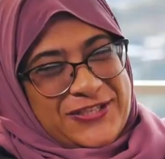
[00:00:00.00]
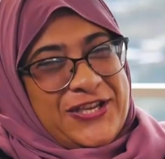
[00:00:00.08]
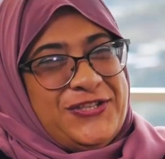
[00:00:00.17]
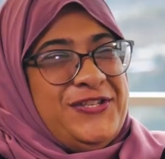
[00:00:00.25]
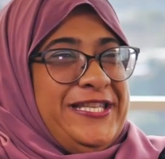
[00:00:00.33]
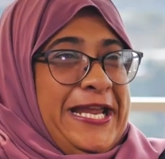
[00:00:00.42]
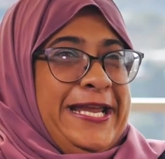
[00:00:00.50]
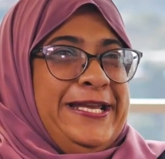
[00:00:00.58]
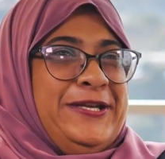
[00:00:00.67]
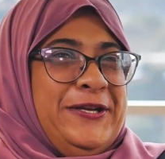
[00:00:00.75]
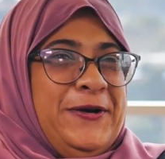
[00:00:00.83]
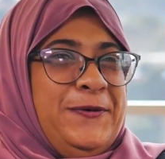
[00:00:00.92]
So as you say,
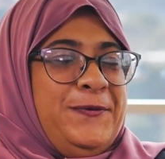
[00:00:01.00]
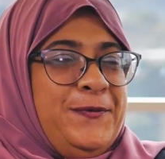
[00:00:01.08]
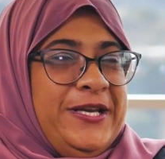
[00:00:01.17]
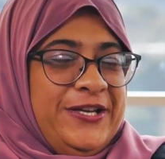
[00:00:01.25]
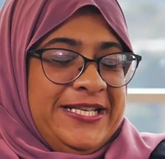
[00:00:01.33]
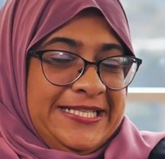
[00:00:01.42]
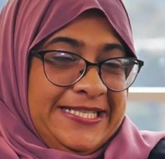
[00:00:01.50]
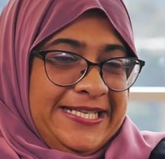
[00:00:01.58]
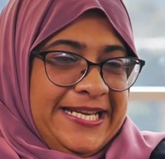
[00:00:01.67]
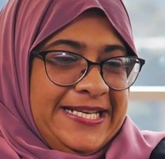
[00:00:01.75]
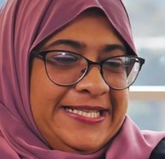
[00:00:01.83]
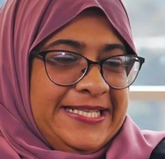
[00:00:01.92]
you know, we're not
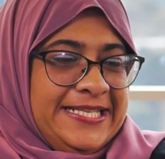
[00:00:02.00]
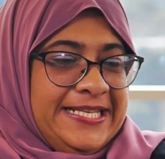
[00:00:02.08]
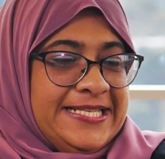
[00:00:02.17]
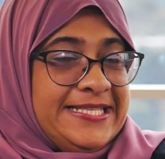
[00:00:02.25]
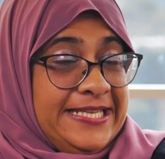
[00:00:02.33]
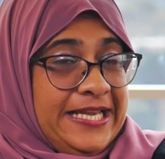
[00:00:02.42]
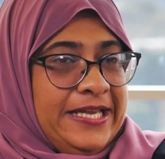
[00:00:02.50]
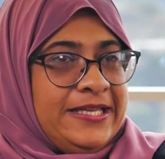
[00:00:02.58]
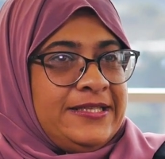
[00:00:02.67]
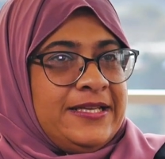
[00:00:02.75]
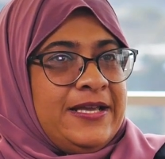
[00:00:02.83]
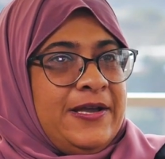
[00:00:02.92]
accredited as
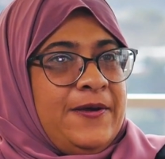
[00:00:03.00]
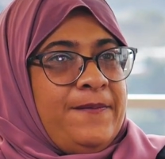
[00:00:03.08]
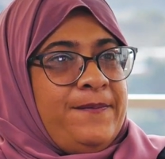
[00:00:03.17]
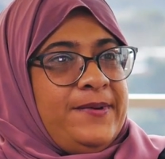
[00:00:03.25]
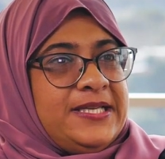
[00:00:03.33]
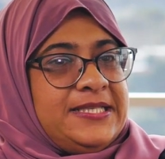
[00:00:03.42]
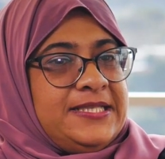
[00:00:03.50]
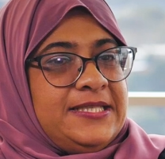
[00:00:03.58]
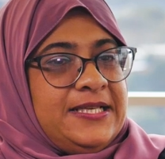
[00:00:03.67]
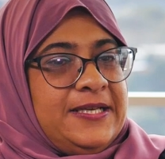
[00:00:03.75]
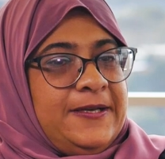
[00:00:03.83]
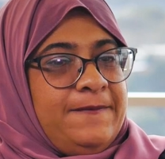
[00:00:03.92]
yet, but
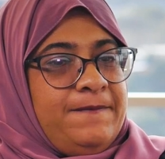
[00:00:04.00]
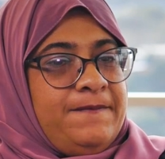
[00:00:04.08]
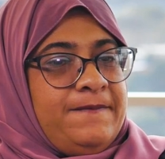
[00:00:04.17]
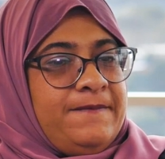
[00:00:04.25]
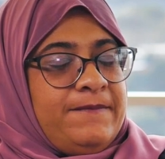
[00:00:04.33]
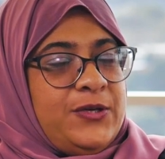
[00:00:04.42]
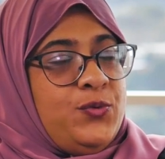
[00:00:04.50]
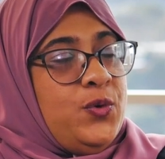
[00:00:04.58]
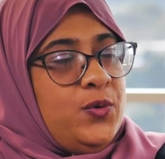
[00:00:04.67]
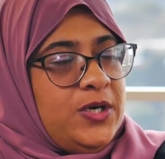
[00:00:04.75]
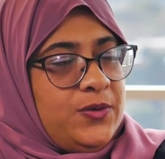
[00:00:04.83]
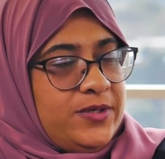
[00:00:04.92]
we
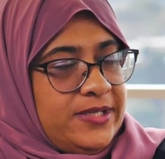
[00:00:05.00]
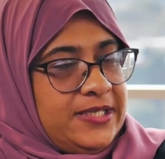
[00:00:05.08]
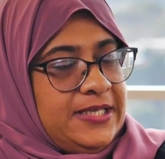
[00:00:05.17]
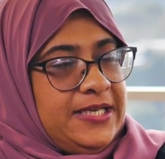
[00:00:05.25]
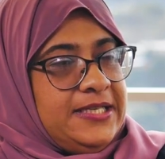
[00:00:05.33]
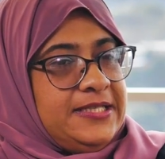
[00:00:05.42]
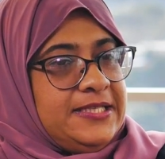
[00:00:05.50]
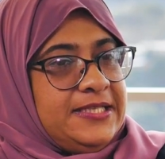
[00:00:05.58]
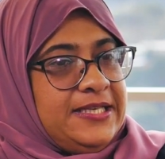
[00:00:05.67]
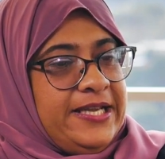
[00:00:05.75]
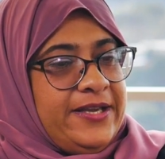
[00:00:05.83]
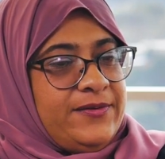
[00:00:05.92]
work with accredited
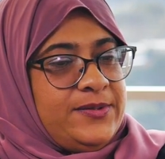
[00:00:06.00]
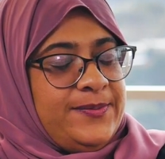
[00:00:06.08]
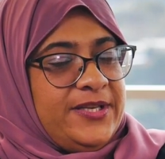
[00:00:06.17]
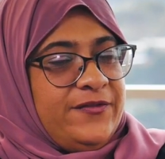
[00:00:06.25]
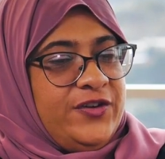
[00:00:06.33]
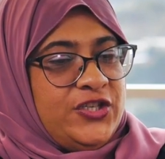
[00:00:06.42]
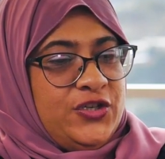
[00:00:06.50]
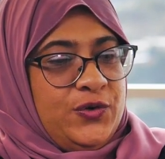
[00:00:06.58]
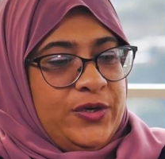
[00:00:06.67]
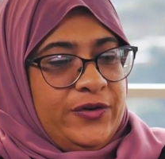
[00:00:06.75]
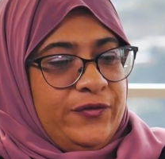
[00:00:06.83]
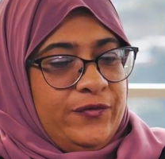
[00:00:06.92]
labs. But the vision
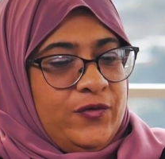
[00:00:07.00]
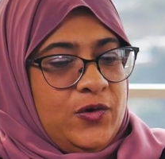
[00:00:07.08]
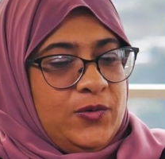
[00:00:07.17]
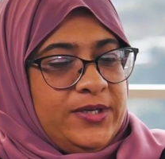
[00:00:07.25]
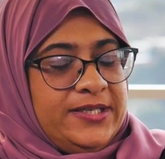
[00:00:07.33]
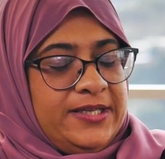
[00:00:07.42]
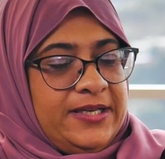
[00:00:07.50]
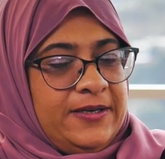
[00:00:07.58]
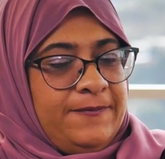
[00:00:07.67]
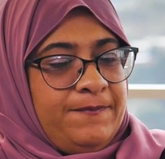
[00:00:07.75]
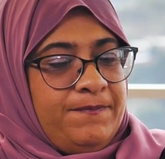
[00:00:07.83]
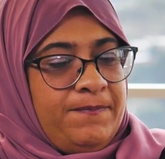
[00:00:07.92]
going forward
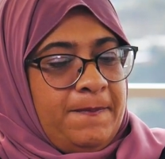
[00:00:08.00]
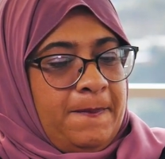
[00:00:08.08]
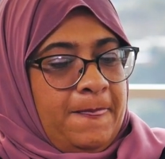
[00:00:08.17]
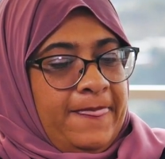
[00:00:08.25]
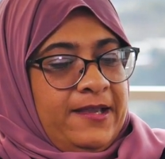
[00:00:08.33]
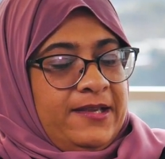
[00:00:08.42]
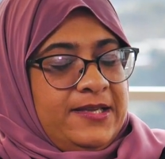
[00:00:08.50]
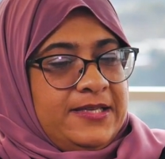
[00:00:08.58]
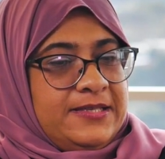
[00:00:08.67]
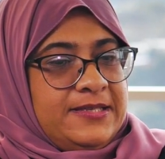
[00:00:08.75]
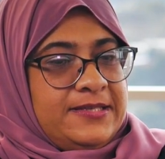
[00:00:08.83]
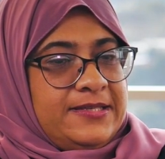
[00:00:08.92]

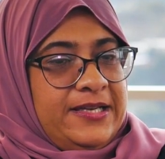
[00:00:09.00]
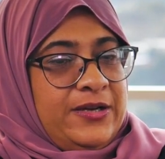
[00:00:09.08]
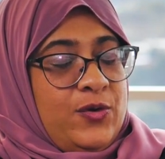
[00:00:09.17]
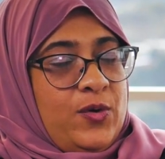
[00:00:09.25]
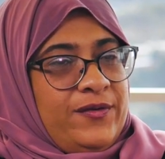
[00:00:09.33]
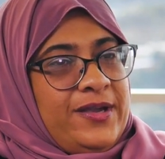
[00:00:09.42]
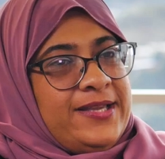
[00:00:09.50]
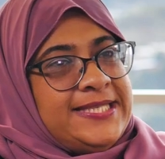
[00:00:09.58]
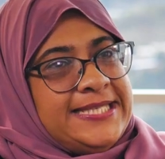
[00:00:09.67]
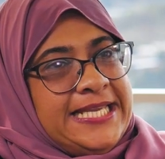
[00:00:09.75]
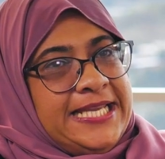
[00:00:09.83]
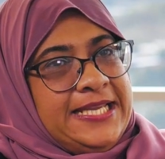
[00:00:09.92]
is, you know, I
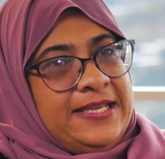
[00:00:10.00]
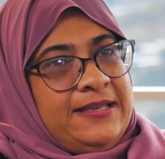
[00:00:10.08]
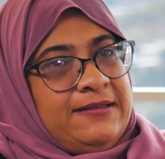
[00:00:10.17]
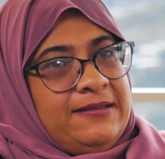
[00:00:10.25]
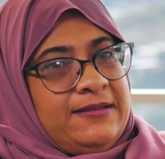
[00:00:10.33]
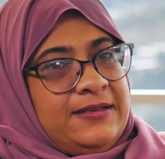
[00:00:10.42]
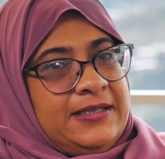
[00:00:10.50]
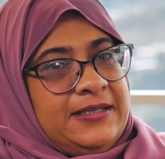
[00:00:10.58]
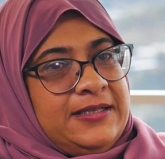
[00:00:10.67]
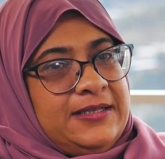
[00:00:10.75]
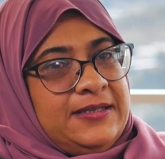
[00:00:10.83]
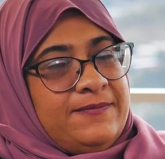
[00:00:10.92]
see
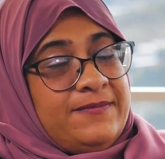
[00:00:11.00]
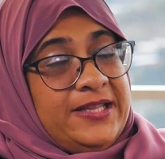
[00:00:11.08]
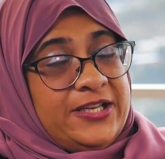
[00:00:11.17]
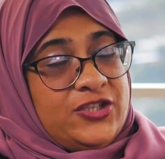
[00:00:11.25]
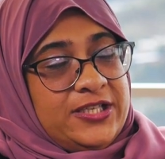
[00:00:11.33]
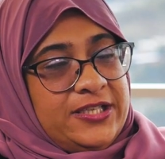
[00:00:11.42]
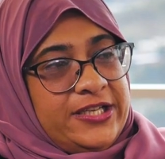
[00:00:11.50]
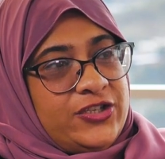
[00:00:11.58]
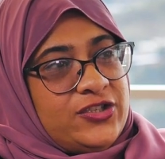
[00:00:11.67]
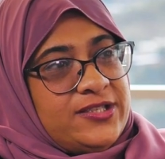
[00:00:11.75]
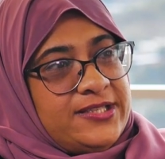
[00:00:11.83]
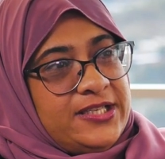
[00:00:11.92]
next
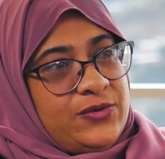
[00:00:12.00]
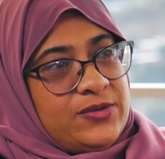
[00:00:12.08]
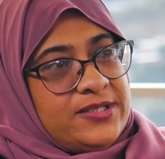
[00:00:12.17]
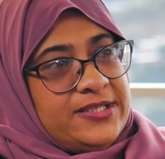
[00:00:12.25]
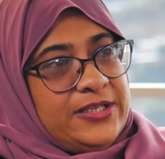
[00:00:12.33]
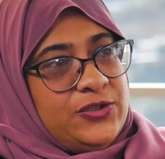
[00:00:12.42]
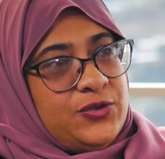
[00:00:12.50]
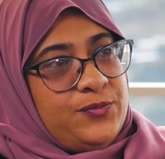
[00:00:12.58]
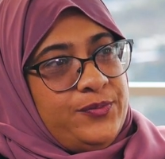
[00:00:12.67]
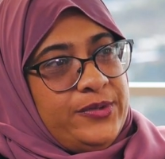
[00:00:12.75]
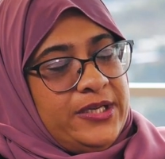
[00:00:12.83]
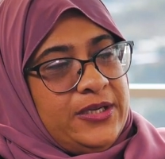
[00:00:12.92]
generation sequencing to
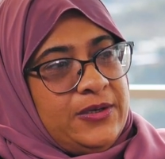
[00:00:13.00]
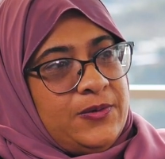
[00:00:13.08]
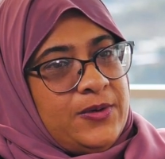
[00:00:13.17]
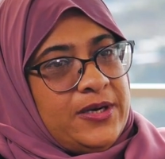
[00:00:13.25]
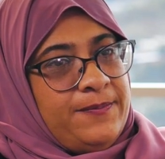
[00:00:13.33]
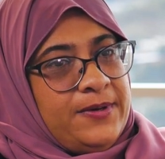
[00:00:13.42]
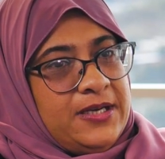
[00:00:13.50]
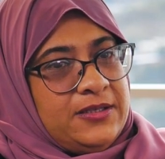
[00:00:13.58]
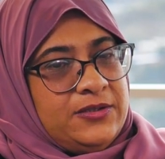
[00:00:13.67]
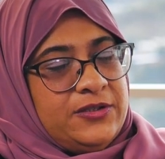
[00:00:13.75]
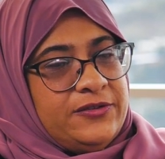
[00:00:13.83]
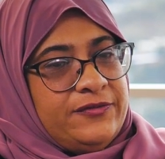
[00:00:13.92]
be quite a
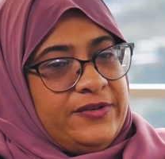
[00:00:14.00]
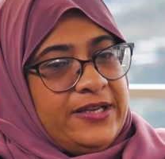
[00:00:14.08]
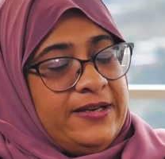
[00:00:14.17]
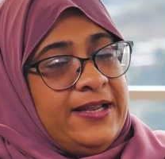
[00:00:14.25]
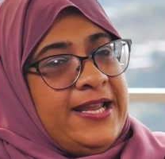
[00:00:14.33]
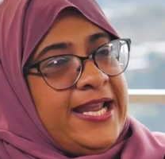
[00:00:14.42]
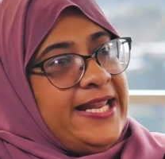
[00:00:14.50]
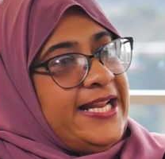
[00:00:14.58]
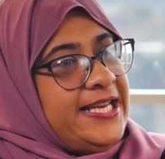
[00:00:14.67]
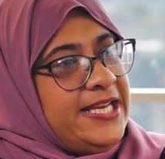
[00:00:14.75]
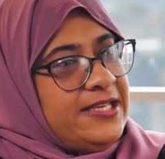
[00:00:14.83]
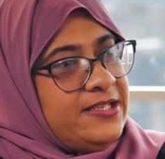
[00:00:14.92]
part of, and
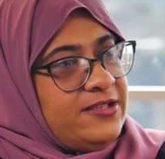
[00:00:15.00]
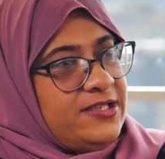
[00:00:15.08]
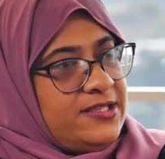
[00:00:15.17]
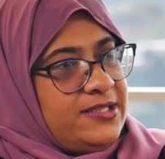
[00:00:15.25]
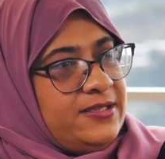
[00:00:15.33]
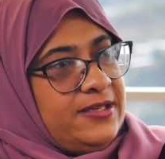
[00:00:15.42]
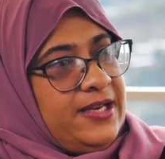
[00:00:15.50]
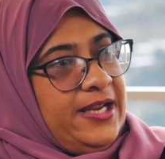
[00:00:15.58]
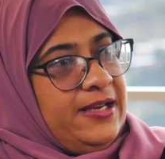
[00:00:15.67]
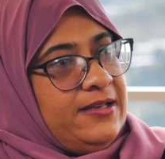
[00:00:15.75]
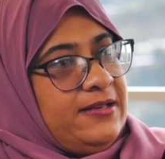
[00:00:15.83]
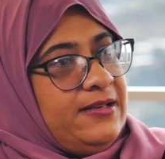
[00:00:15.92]
that interest
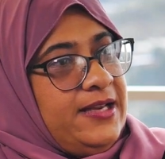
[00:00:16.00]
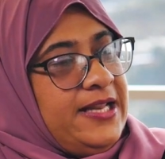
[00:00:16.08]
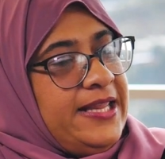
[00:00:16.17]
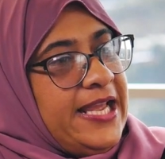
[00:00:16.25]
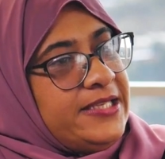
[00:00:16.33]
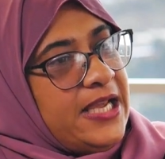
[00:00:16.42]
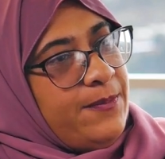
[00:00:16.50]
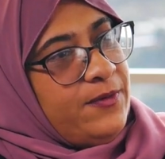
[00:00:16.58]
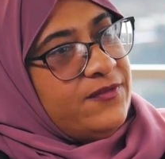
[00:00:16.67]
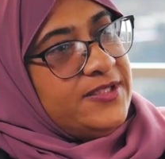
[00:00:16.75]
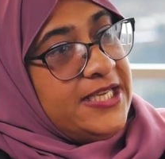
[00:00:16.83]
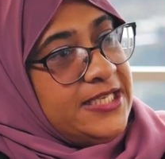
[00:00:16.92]
in that type
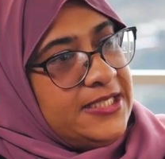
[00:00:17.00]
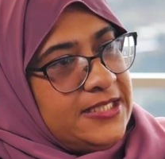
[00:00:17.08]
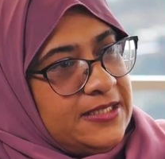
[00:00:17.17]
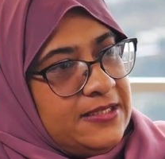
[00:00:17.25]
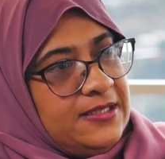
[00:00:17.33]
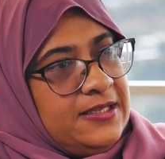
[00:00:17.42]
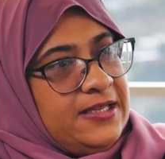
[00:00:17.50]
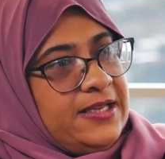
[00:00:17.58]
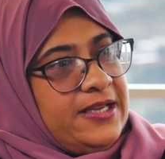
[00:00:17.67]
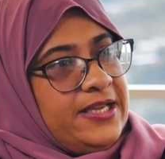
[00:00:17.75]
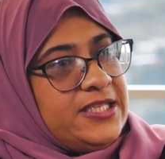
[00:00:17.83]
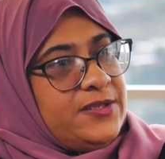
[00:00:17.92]
of data
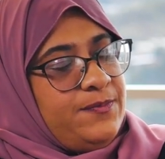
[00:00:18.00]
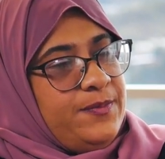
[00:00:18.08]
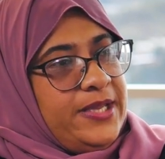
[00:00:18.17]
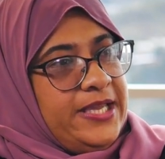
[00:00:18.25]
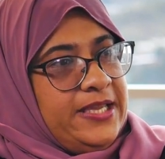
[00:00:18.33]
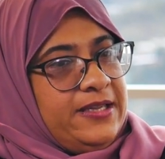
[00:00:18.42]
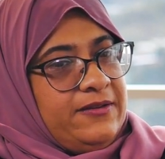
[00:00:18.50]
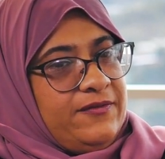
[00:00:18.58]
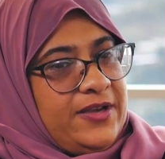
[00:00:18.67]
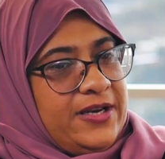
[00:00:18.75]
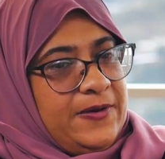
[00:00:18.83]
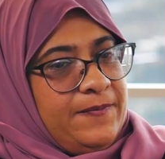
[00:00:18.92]
is being
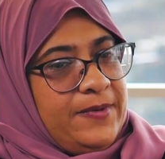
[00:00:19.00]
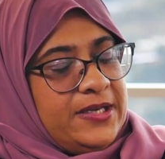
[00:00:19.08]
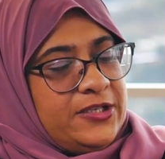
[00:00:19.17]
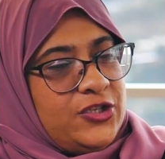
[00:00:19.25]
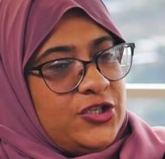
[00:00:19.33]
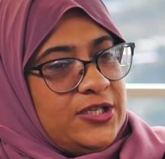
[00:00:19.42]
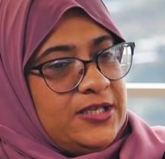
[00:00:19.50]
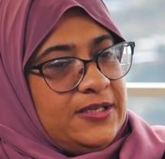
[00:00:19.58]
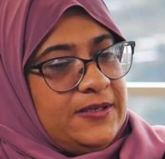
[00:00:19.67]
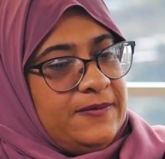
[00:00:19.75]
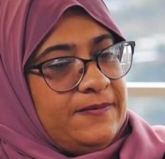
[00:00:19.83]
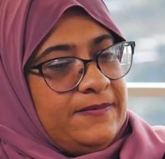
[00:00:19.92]
very much,
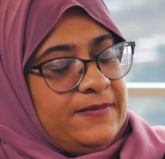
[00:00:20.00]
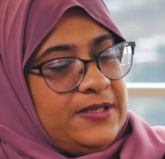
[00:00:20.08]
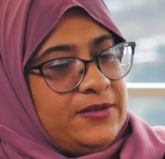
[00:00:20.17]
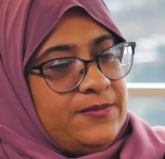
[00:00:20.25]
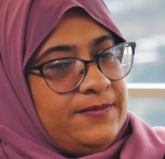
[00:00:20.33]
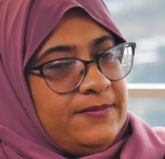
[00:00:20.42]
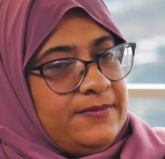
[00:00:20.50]
you know,